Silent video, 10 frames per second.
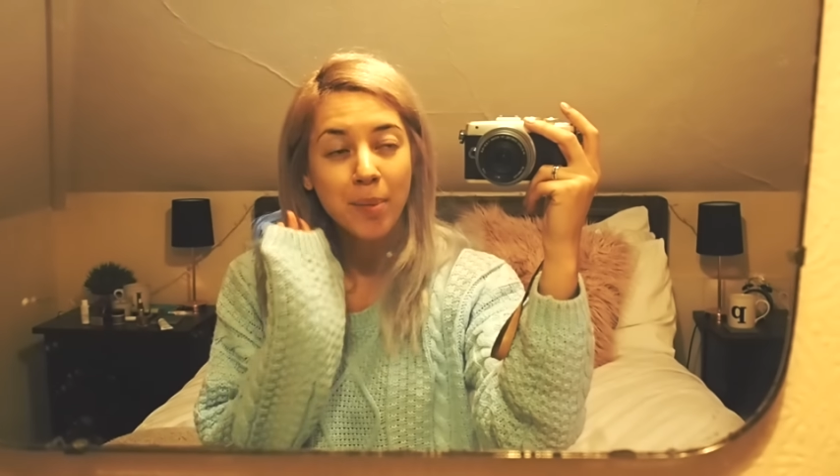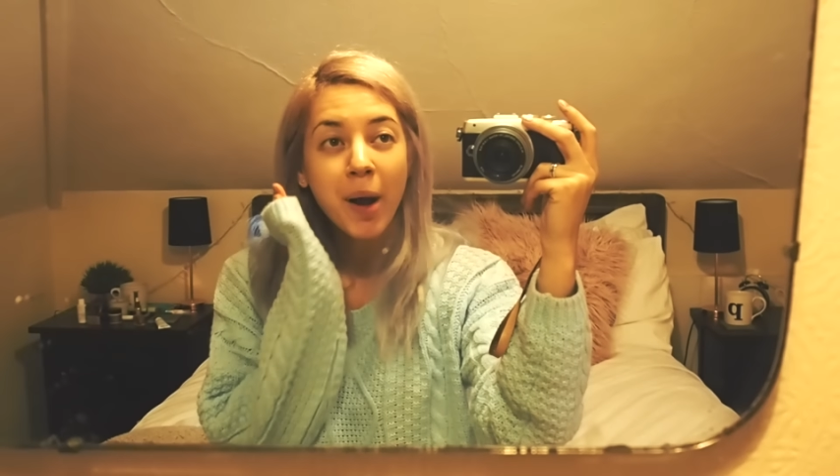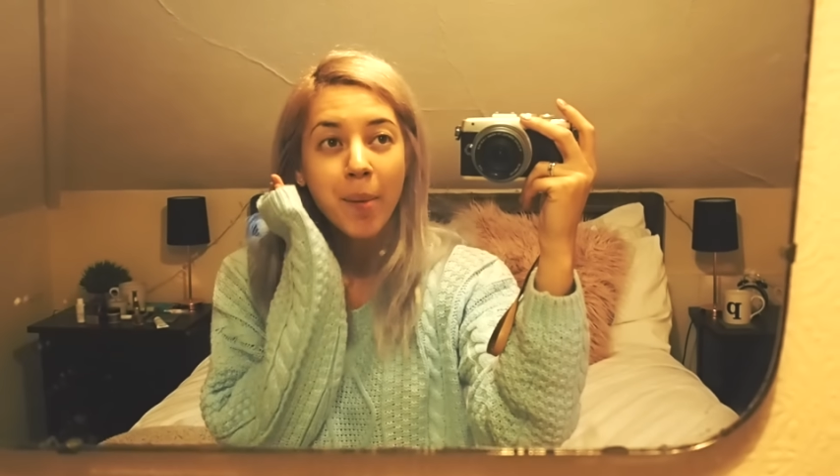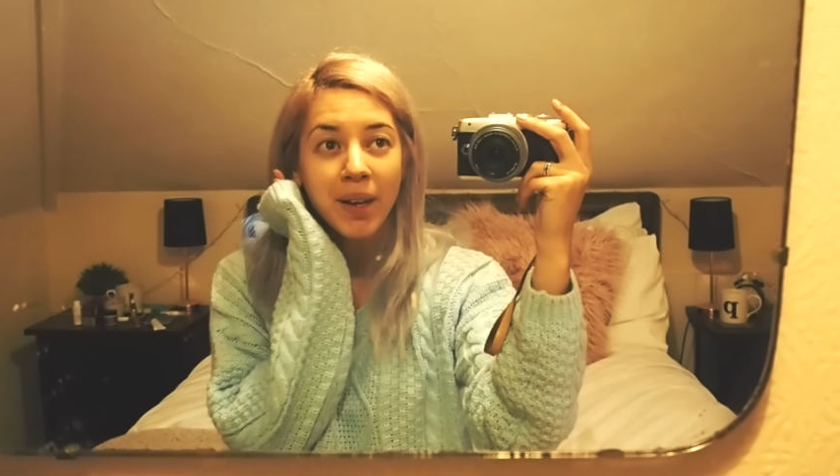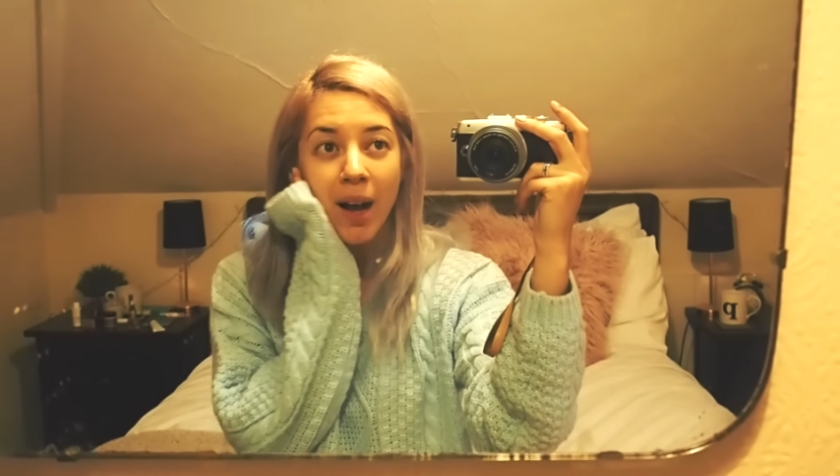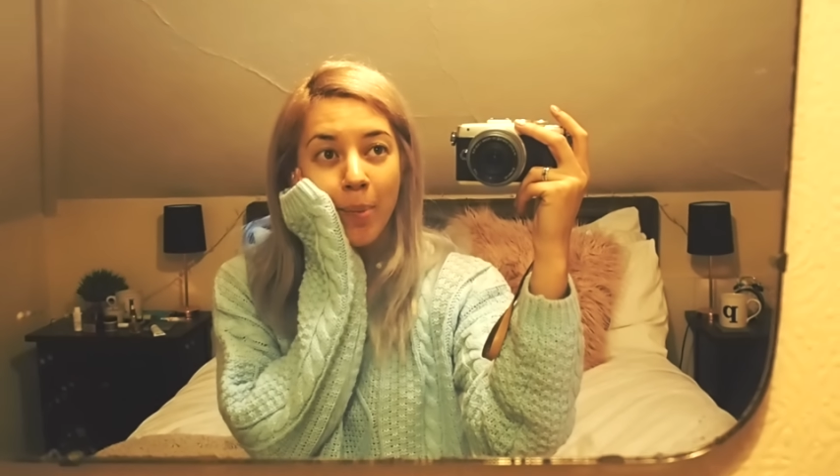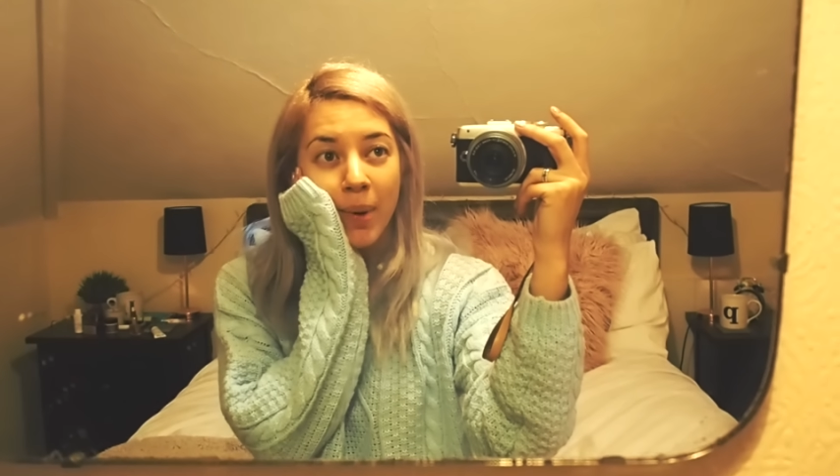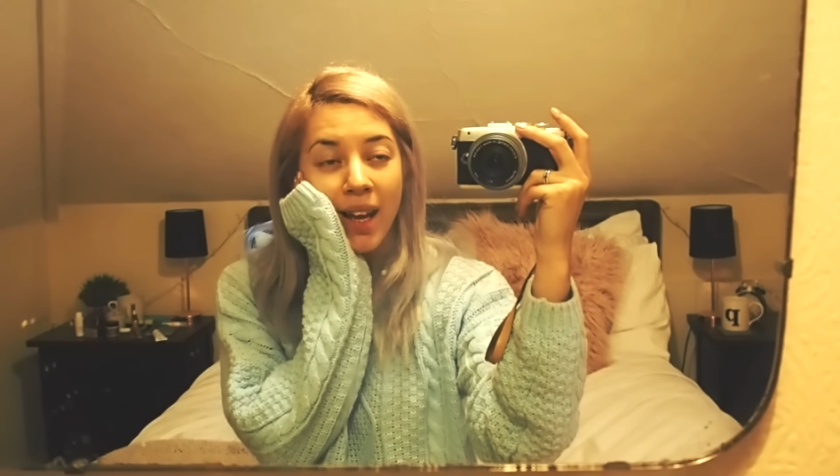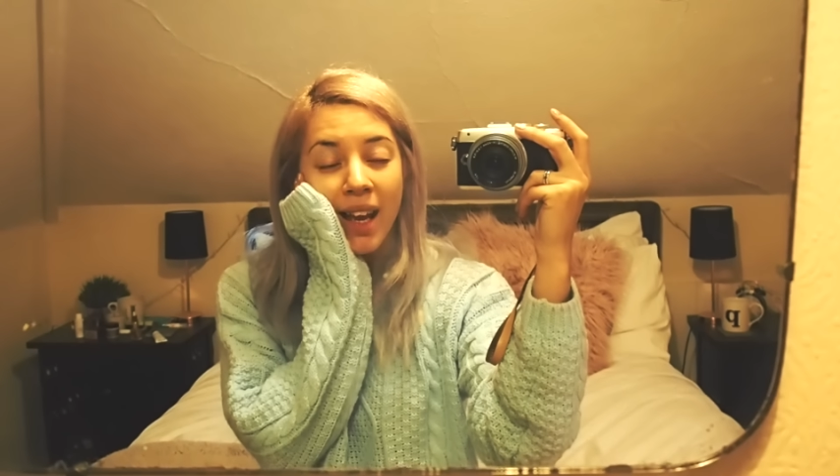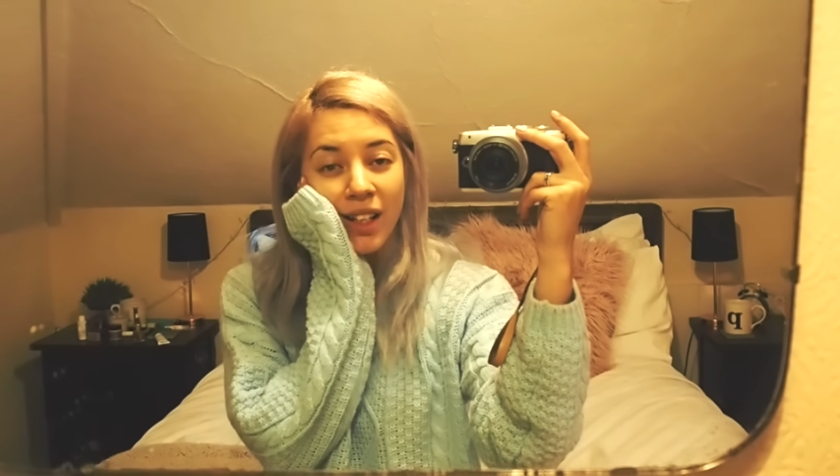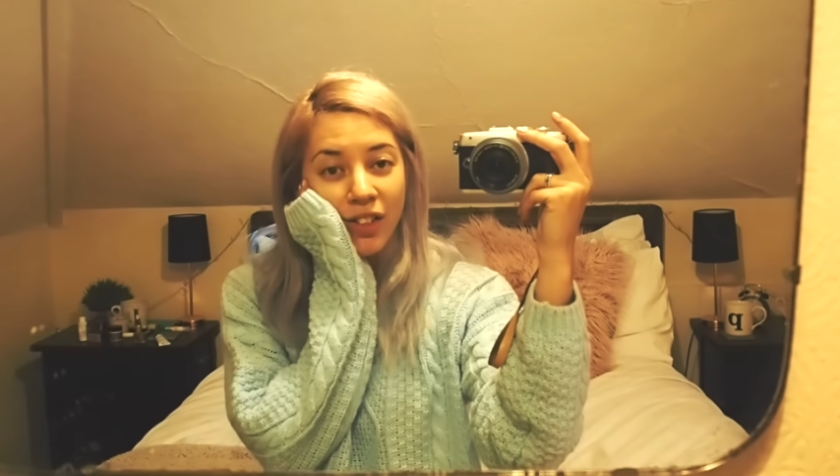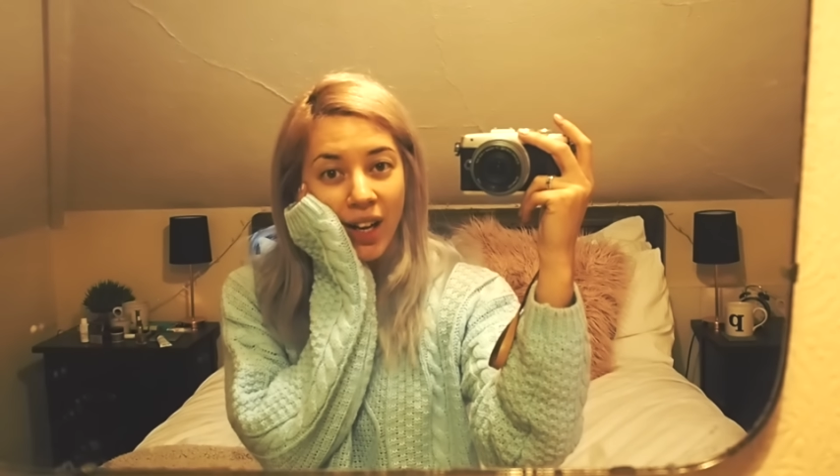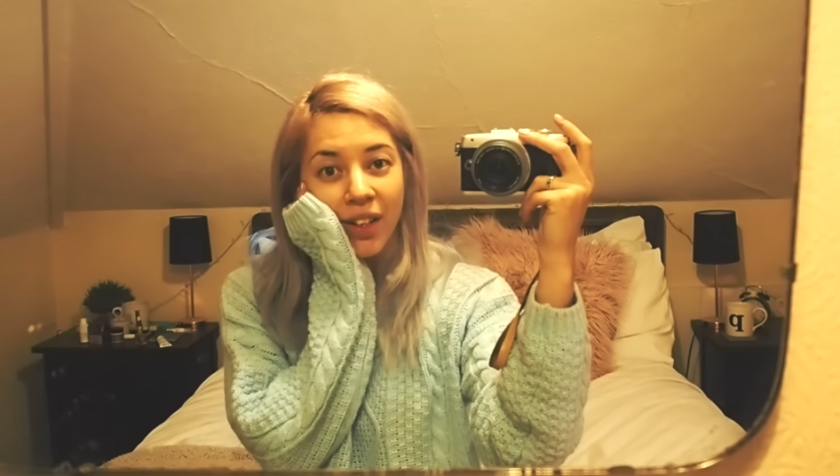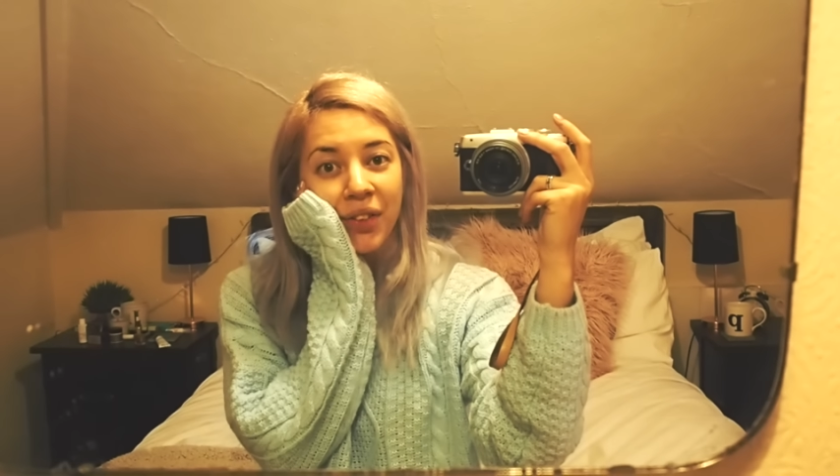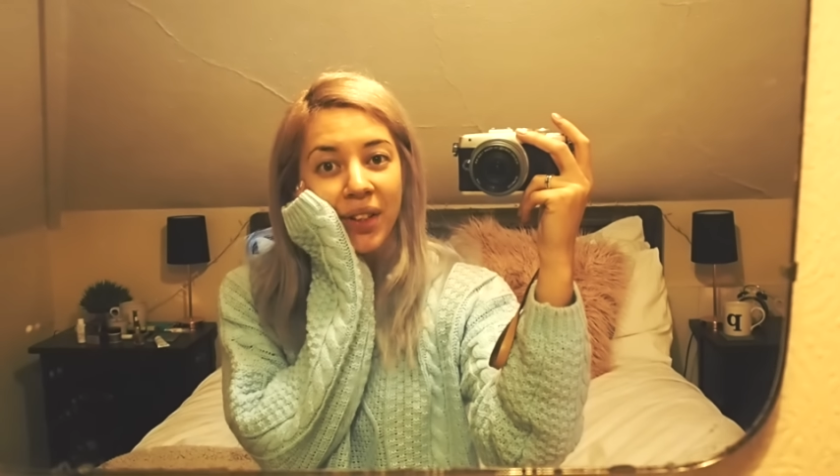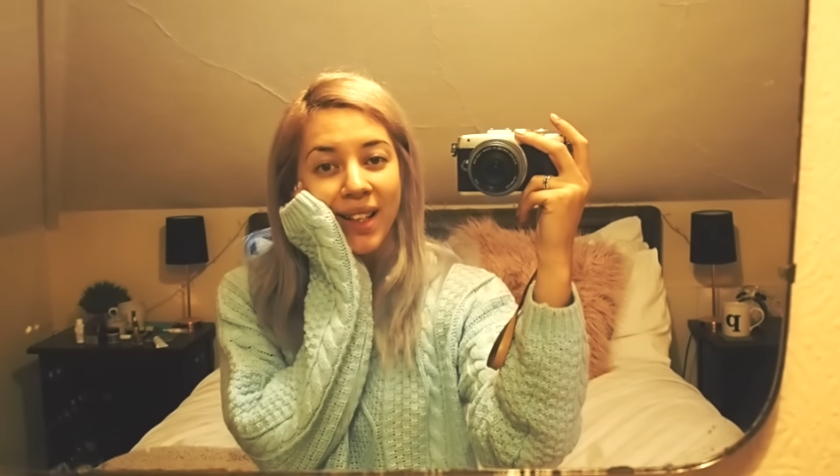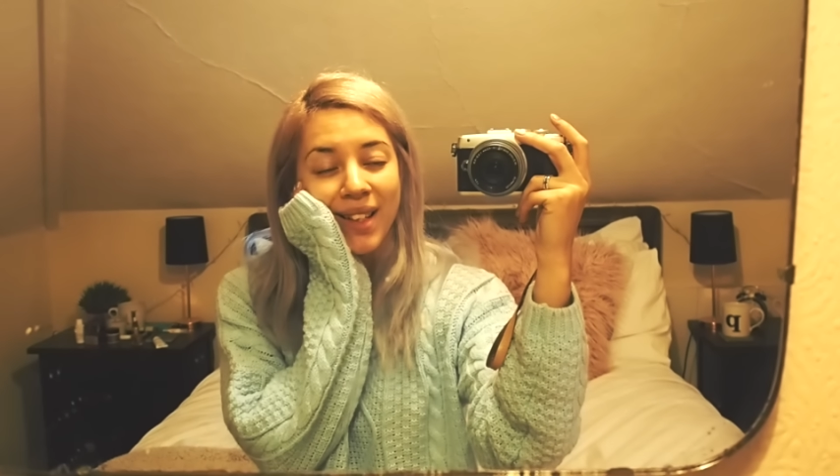coming up in January,